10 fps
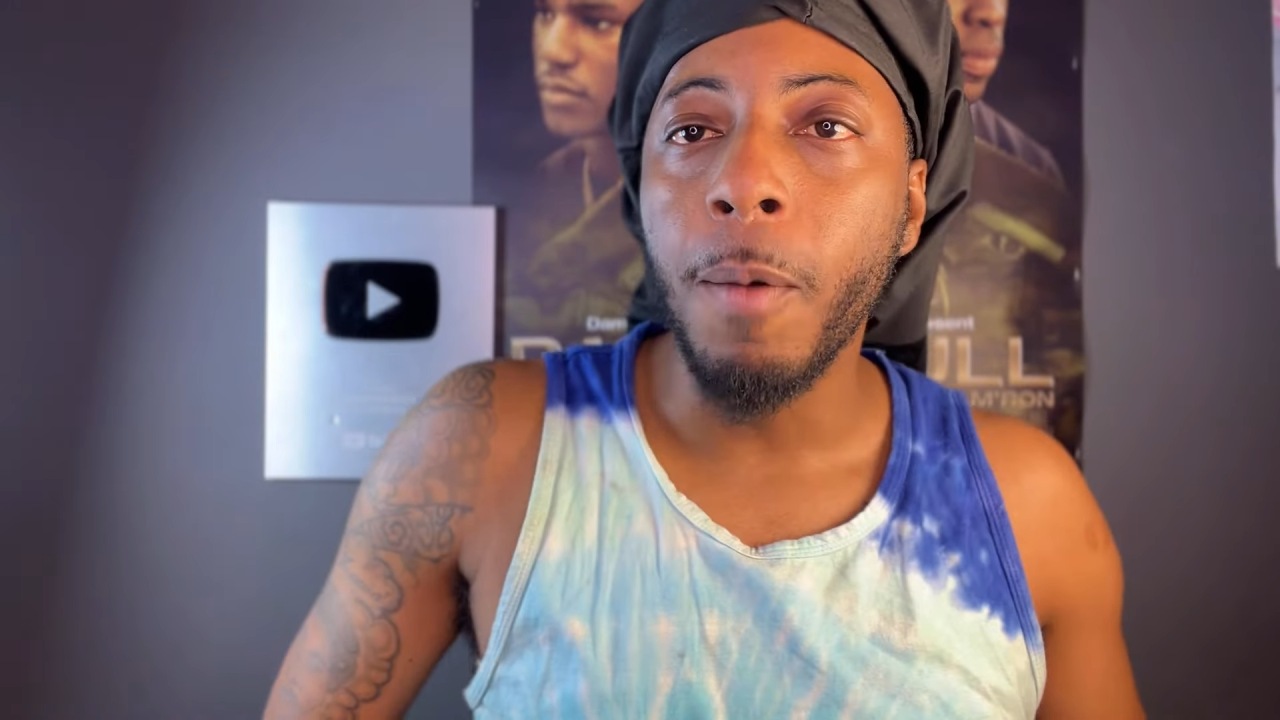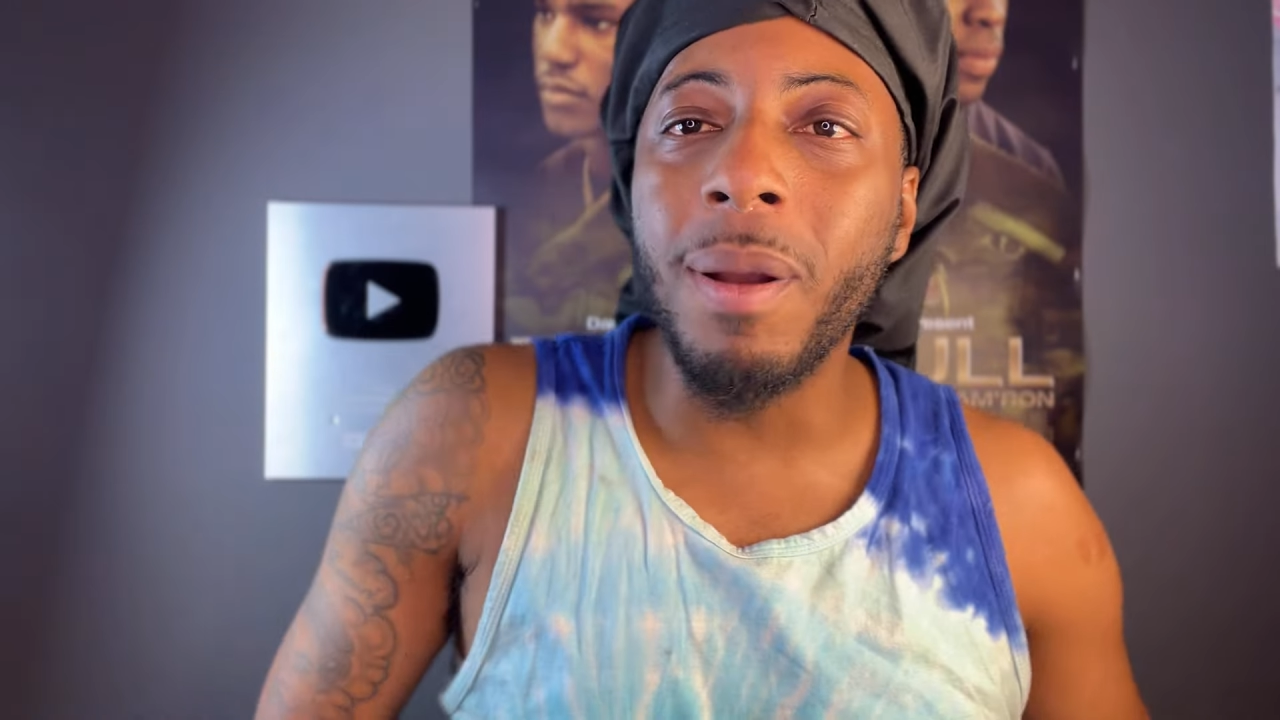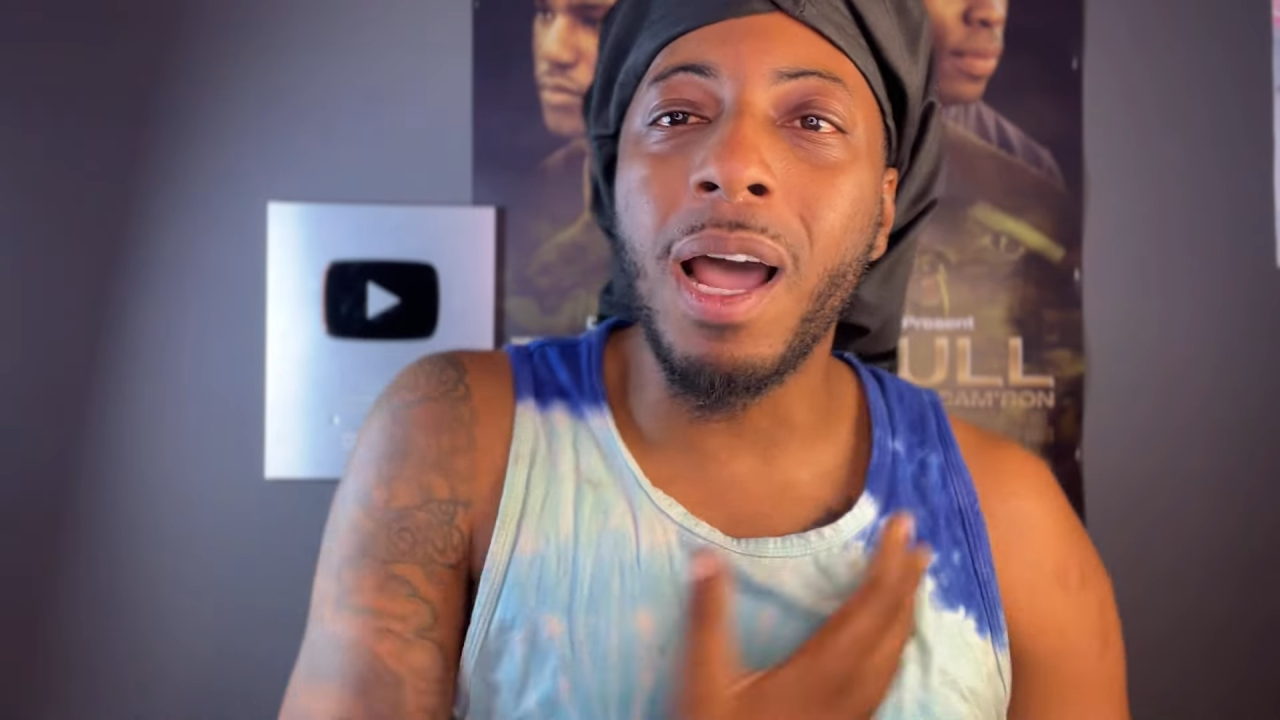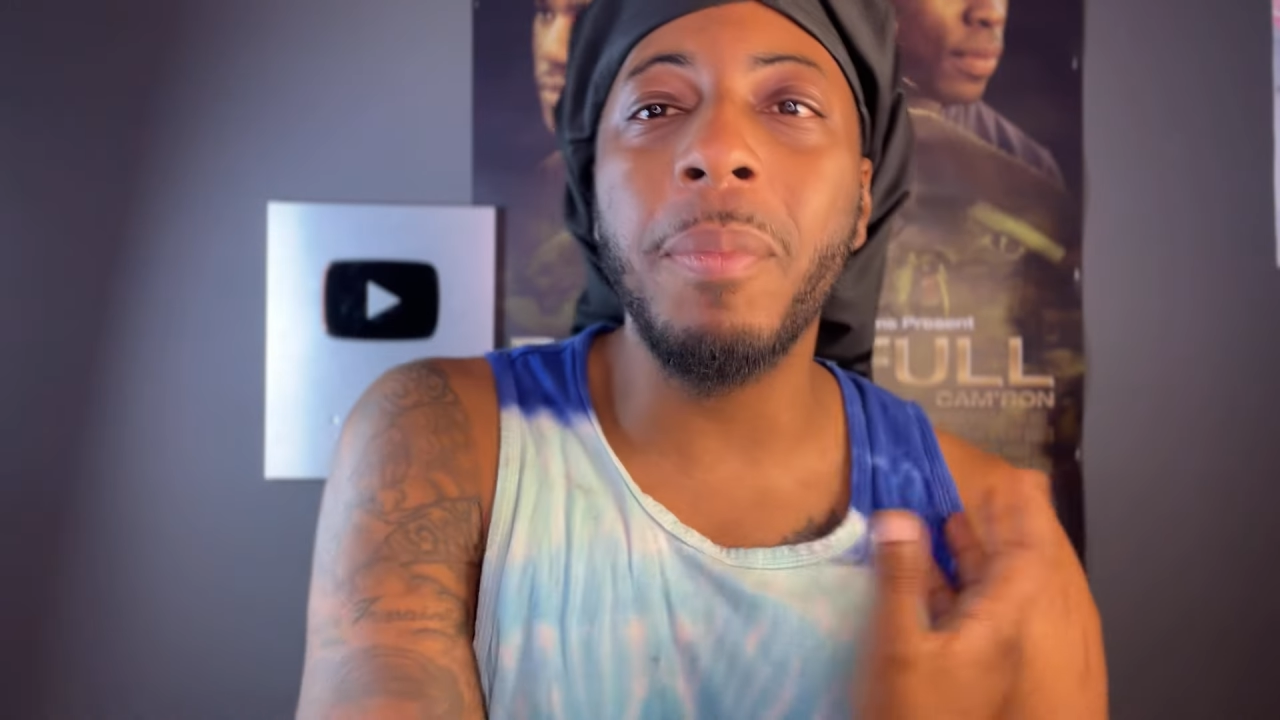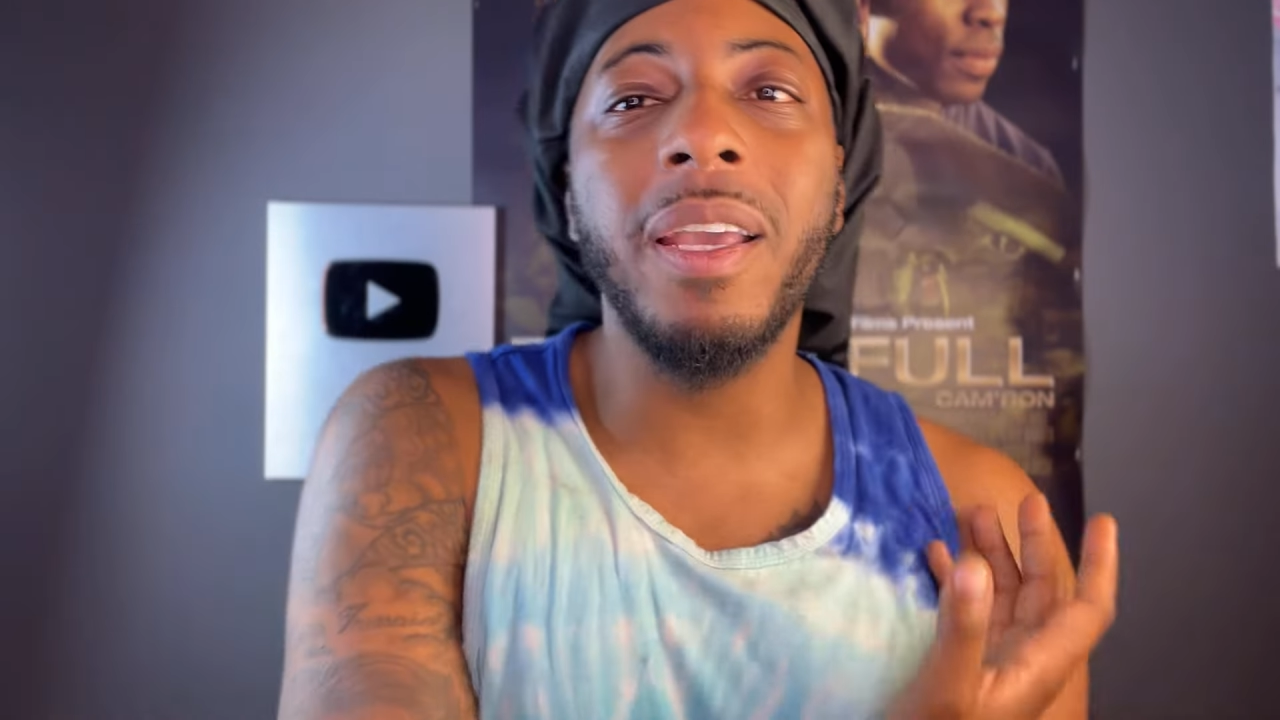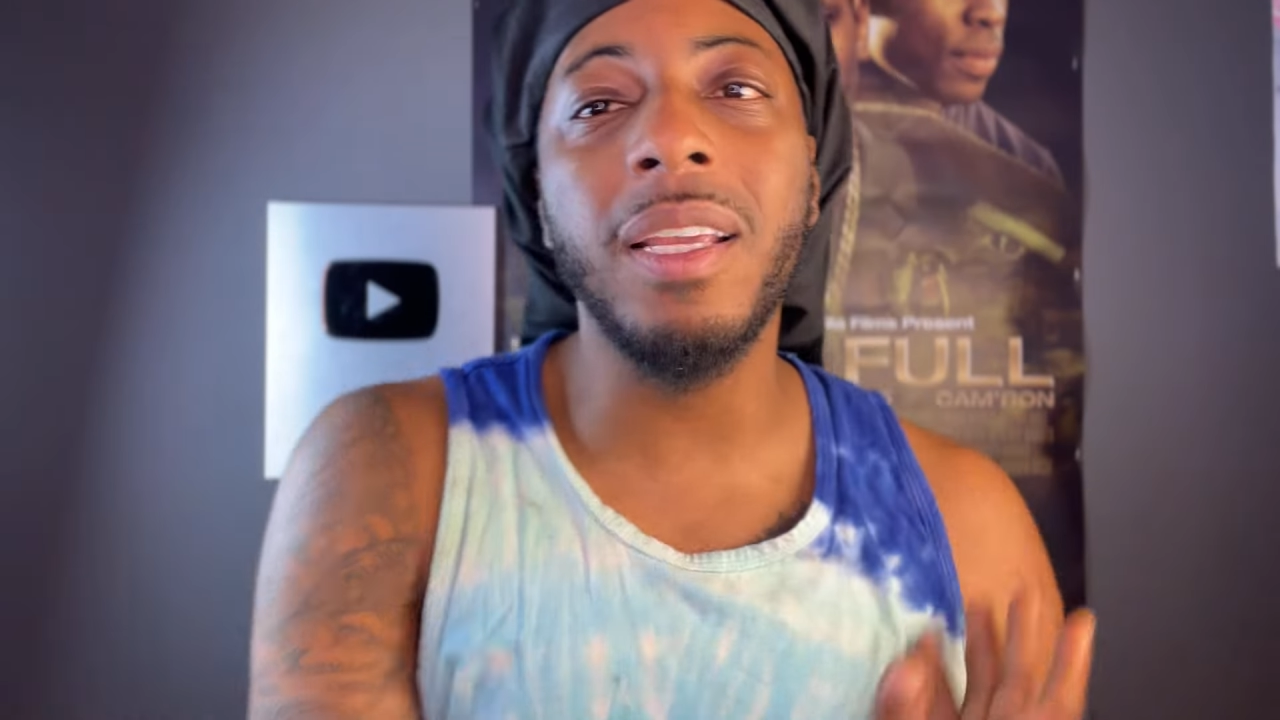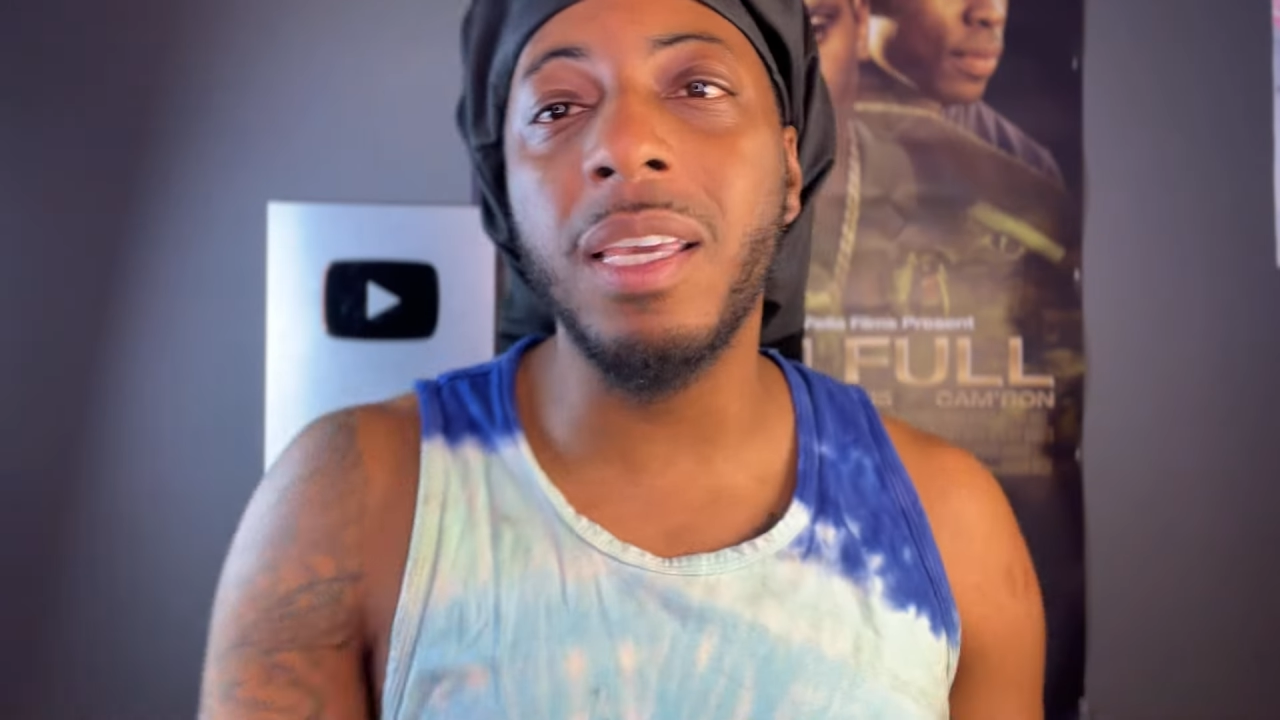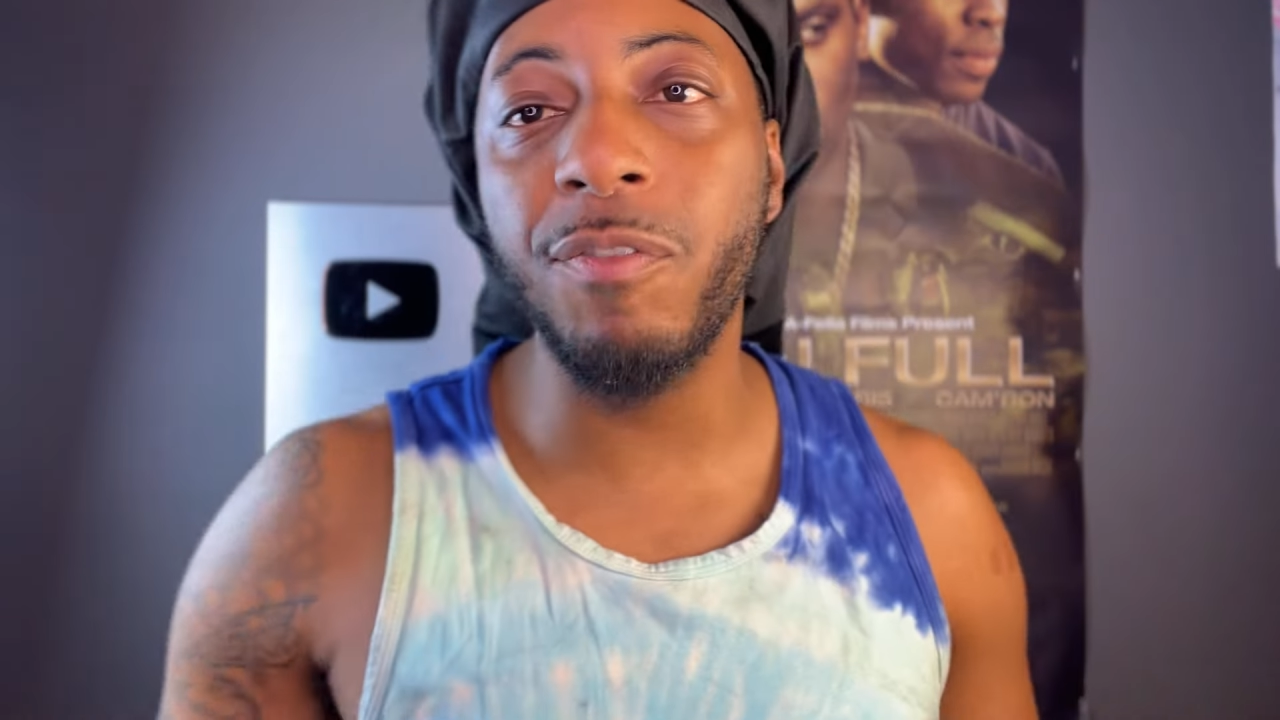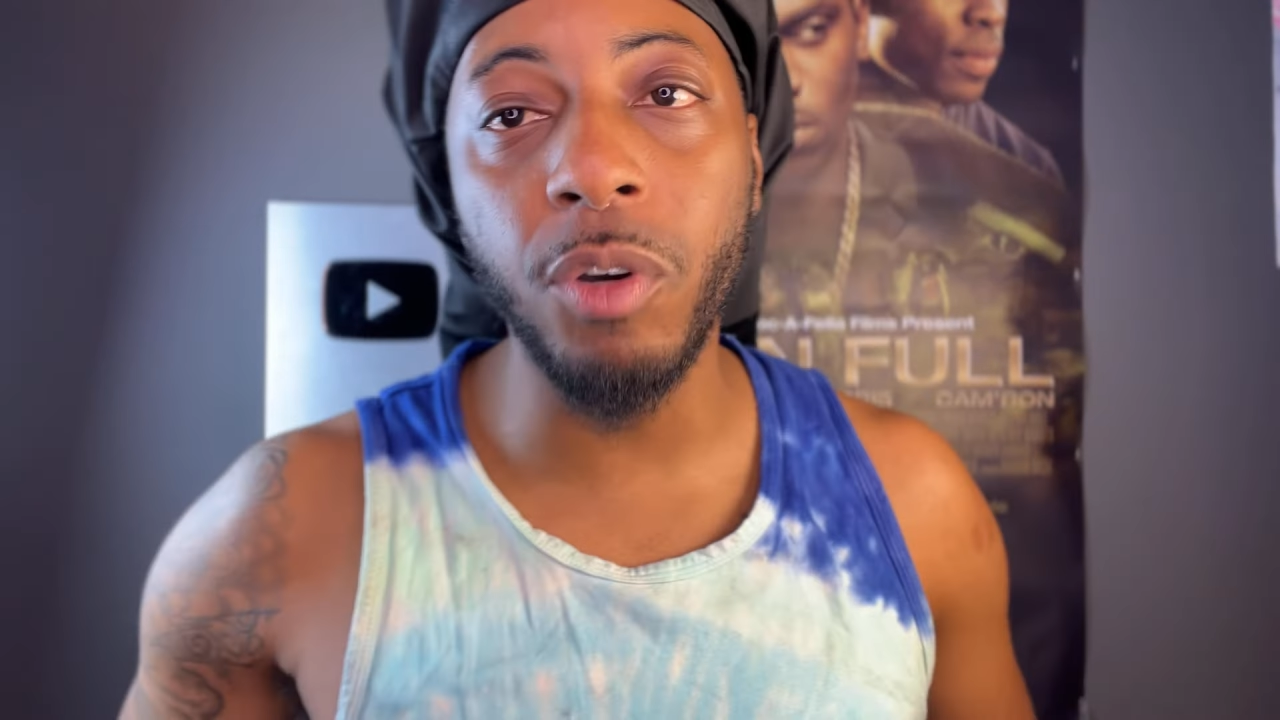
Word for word: But I'm here to give